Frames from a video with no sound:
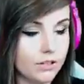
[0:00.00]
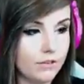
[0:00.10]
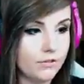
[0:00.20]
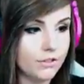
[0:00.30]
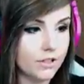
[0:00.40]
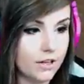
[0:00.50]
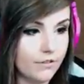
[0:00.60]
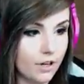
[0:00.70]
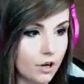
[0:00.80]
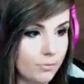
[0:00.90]

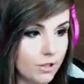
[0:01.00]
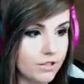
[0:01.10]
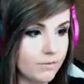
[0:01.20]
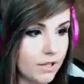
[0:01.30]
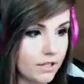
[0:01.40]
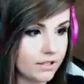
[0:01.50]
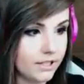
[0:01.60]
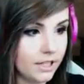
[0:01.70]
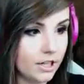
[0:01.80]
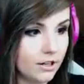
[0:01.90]
if an op or something is
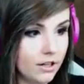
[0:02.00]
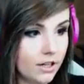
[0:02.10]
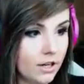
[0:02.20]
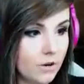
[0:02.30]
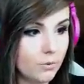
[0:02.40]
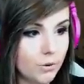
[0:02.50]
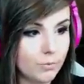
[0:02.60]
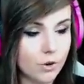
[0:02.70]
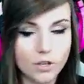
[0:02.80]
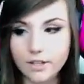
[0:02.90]
here, we
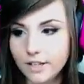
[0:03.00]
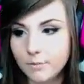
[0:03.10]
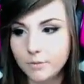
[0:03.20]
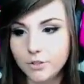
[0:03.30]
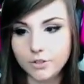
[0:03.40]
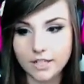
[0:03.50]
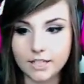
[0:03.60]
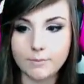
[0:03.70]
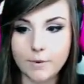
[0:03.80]
want them to take them